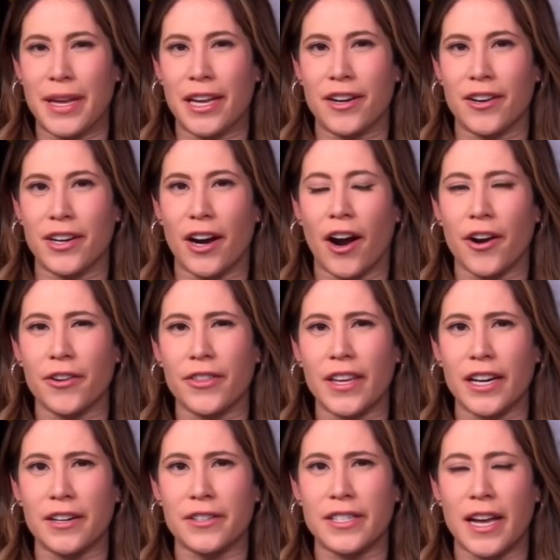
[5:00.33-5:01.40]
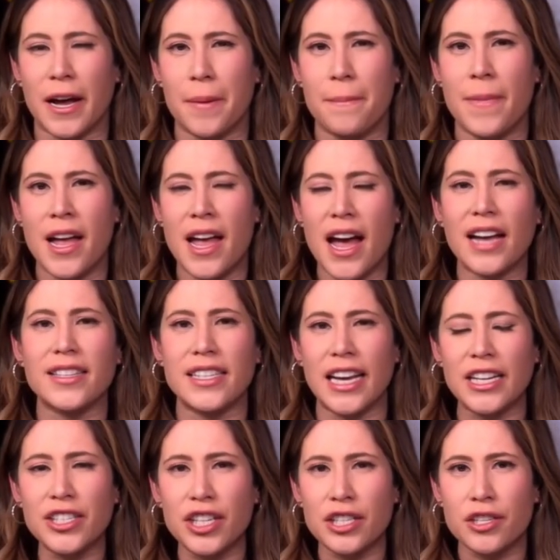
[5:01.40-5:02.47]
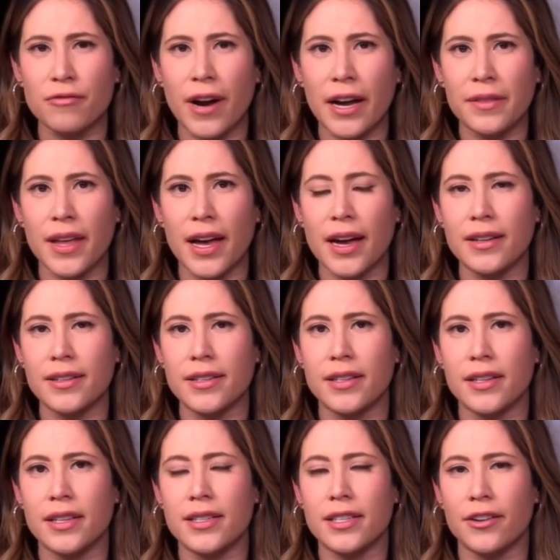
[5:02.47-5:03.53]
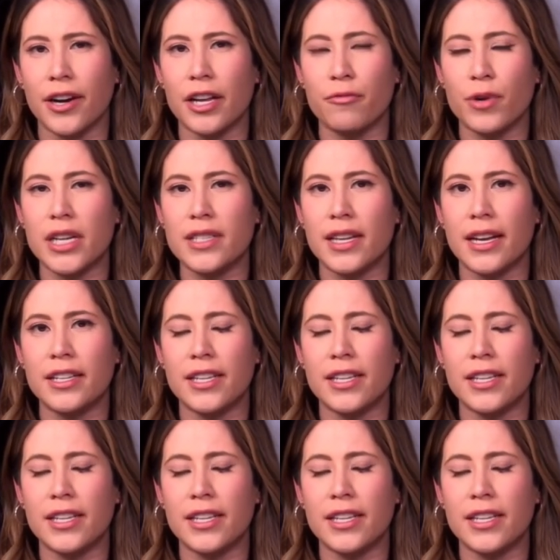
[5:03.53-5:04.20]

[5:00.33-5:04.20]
Peter. Are there some hesitations around that? Is there any reason